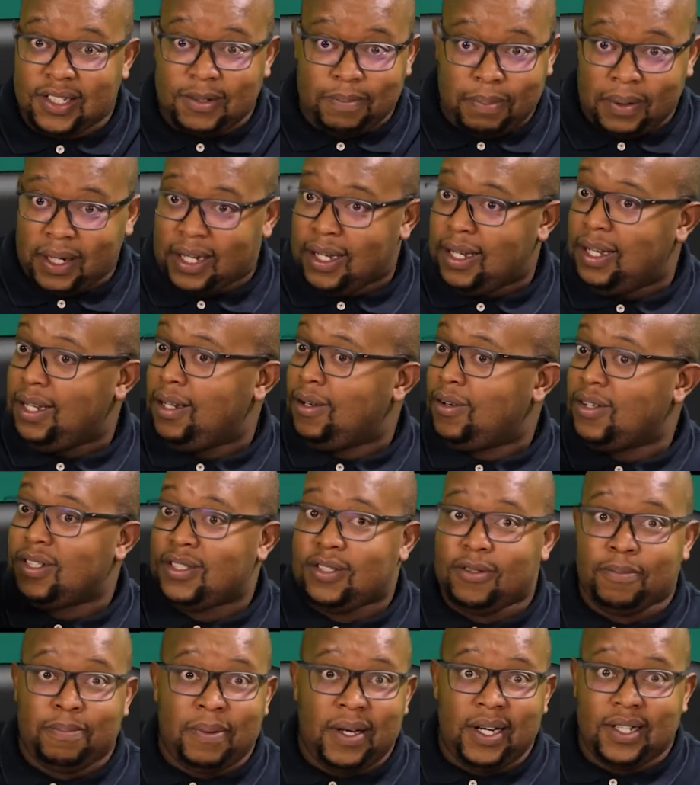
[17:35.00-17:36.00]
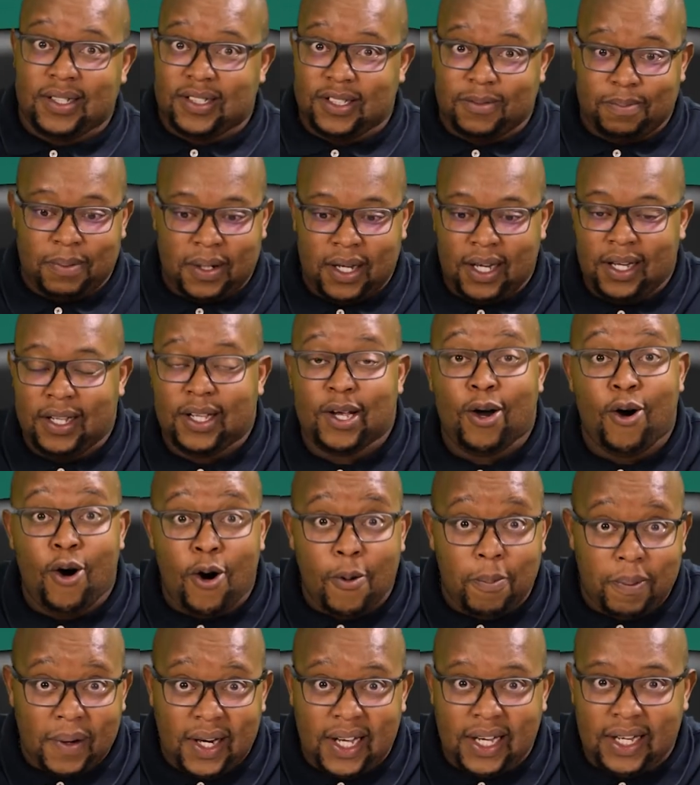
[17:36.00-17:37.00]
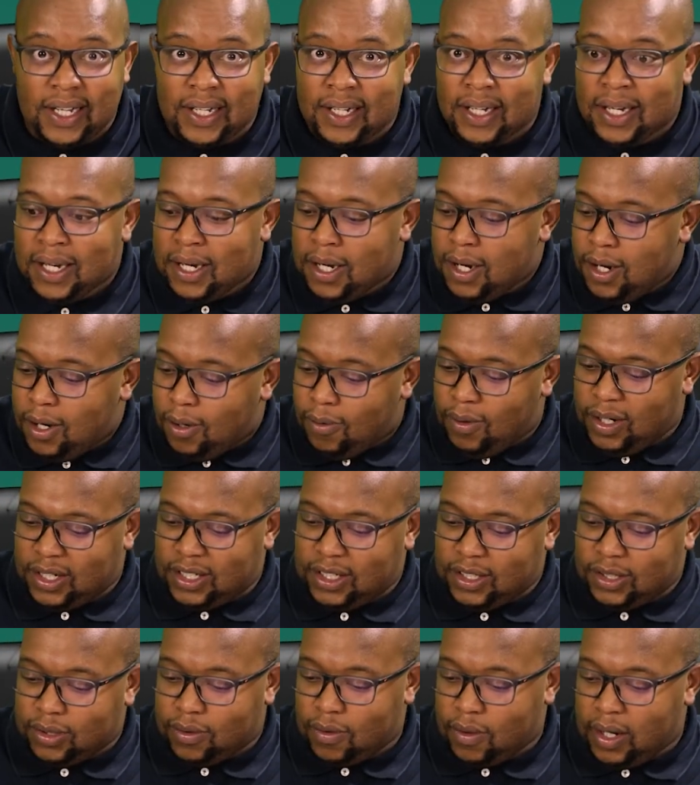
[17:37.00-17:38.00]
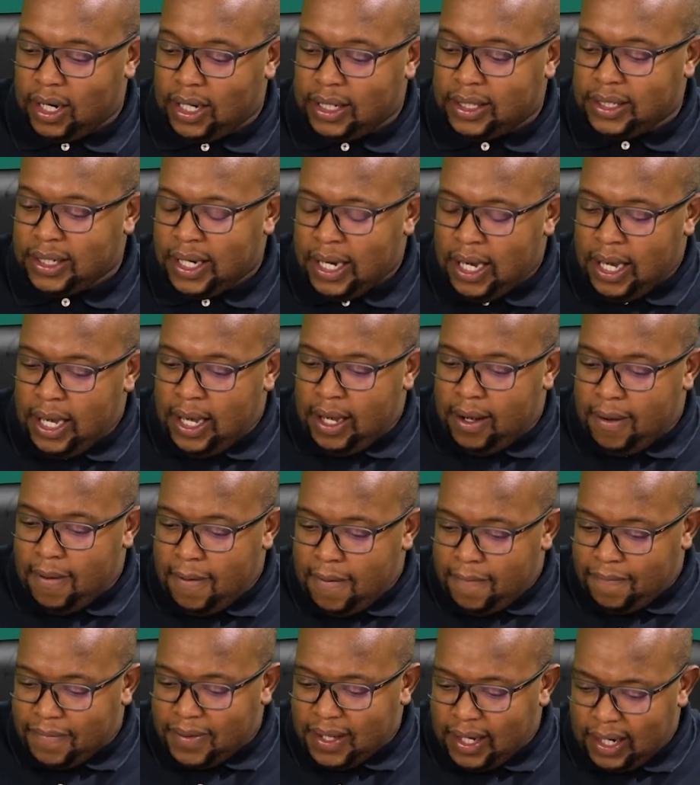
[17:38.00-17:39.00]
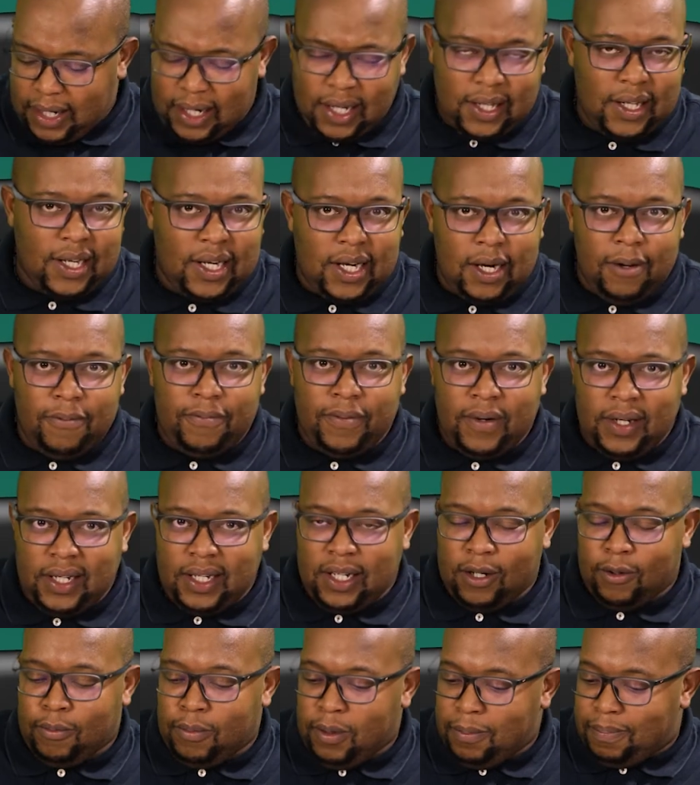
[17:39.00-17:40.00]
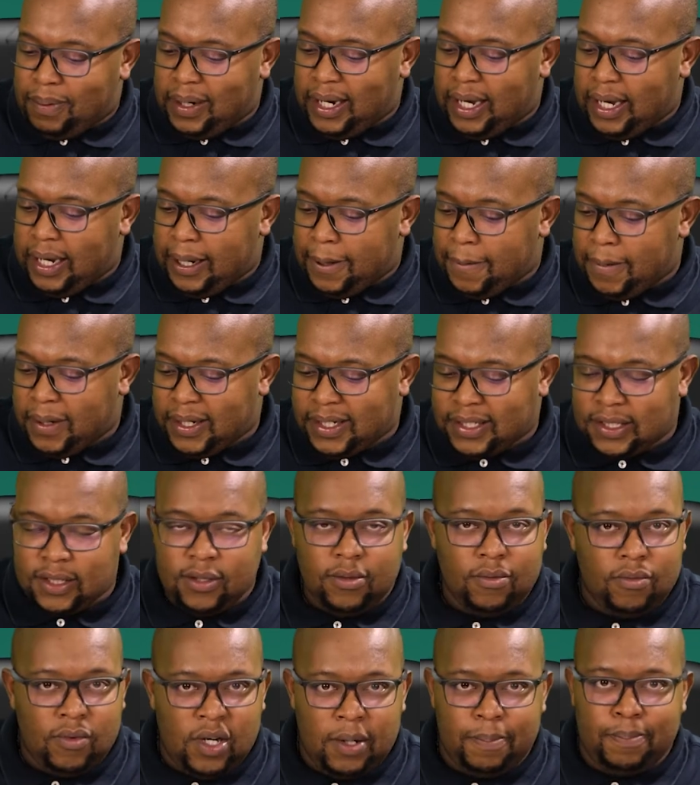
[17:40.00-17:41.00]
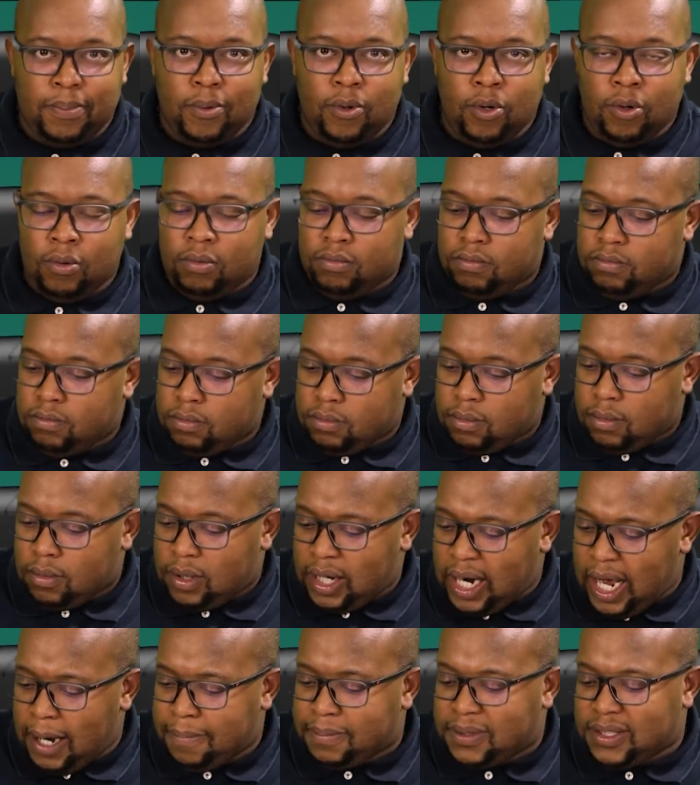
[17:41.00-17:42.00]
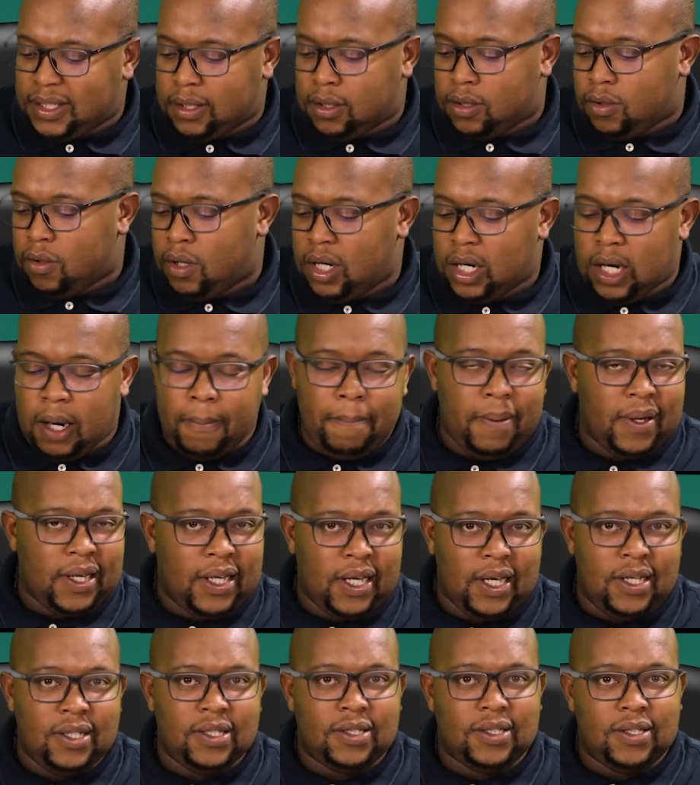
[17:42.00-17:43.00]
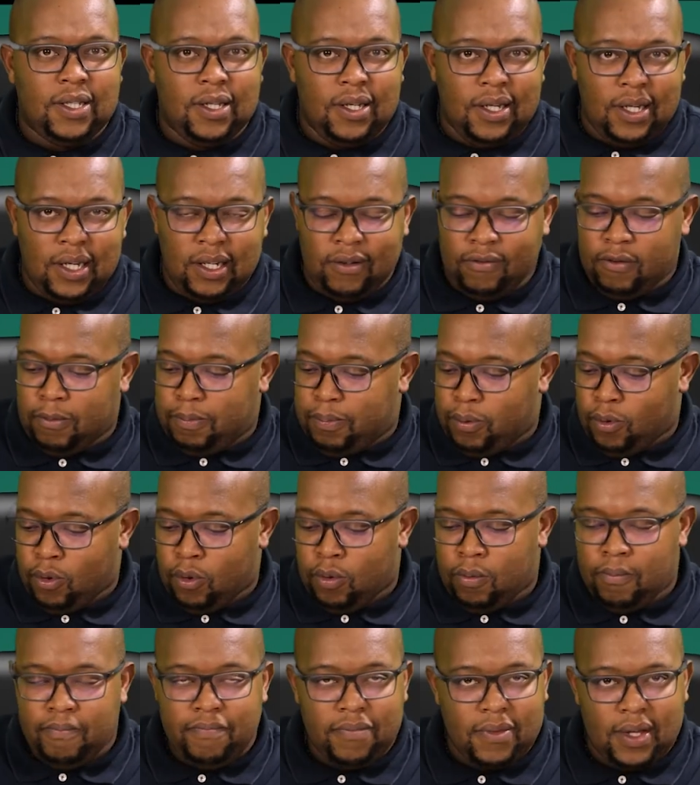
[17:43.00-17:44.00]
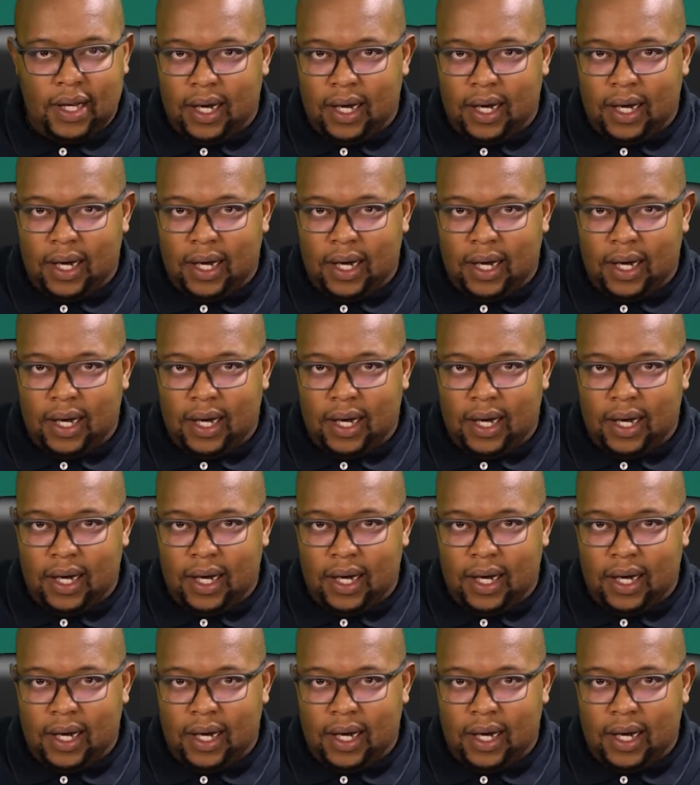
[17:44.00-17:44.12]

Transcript: is playing, Crystal Palace is playing. They're all playing, which is great. Another club friend they'll be playing is Red Bull Leipzig going up against Liverpool.